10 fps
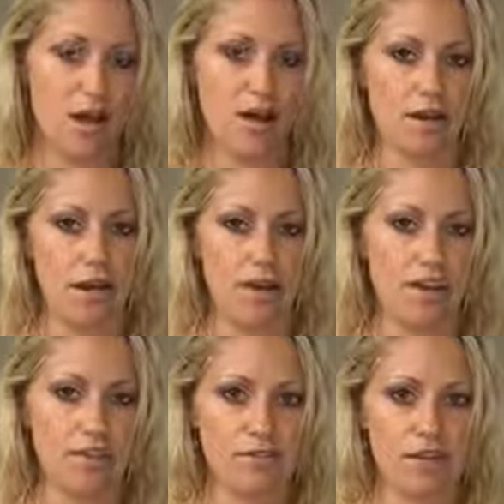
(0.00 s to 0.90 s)
on how
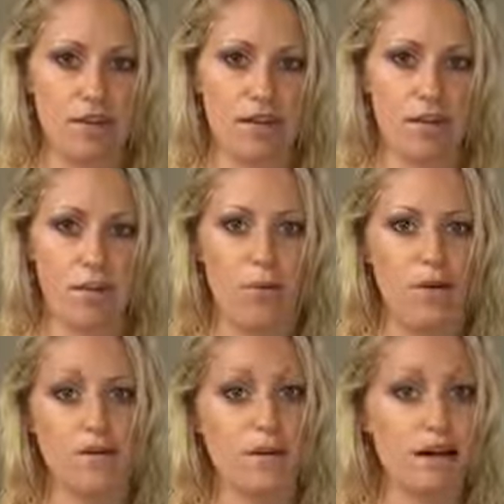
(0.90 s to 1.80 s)
to use argan
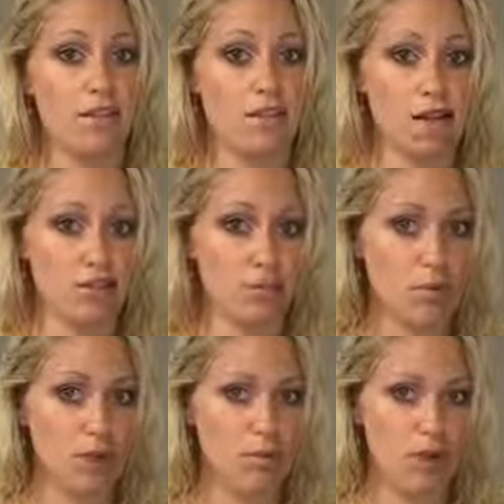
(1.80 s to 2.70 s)
oil and other natural
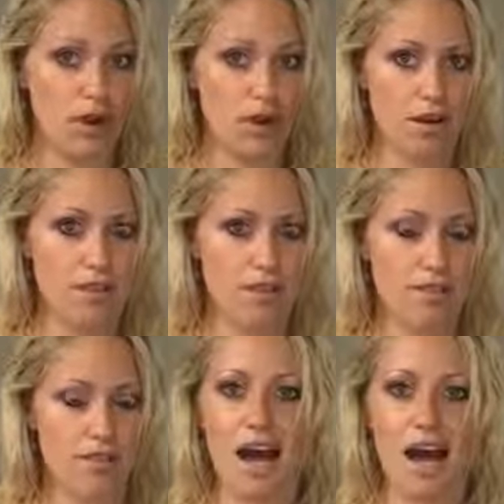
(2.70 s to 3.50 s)
beauty products.